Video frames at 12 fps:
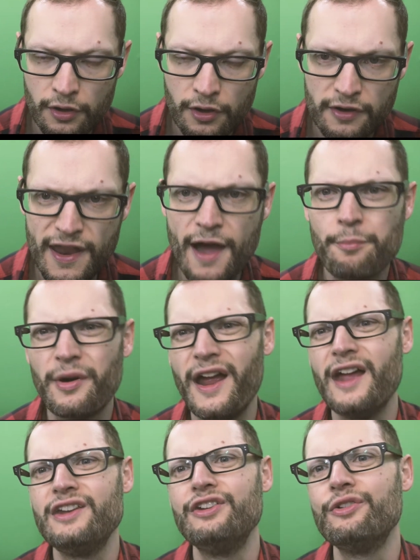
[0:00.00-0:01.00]
Now
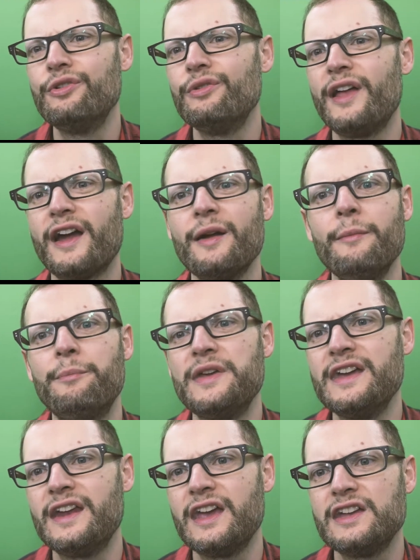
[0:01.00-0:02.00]
brand new, like on
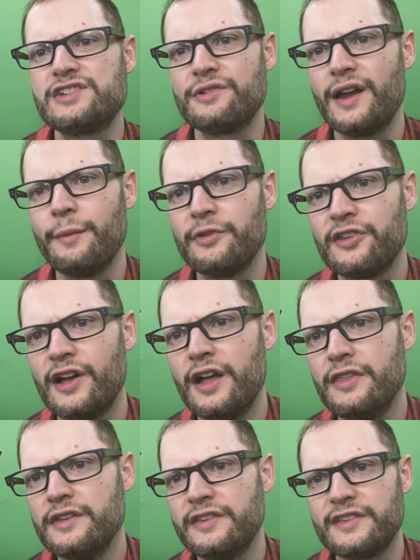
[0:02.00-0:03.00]
B&H or
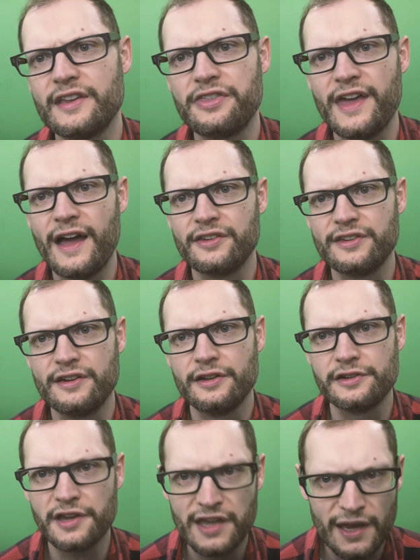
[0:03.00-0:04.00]
Amazon, this is a
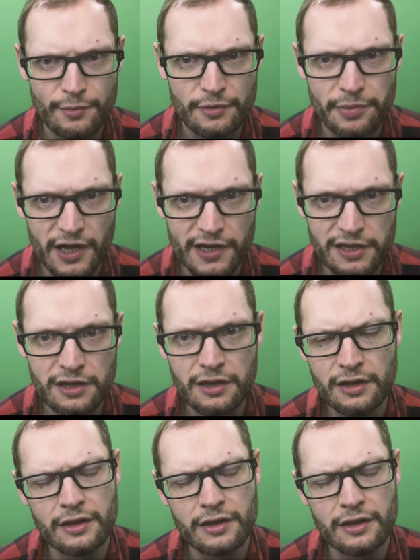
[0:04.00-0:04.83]
$1,000 camera body.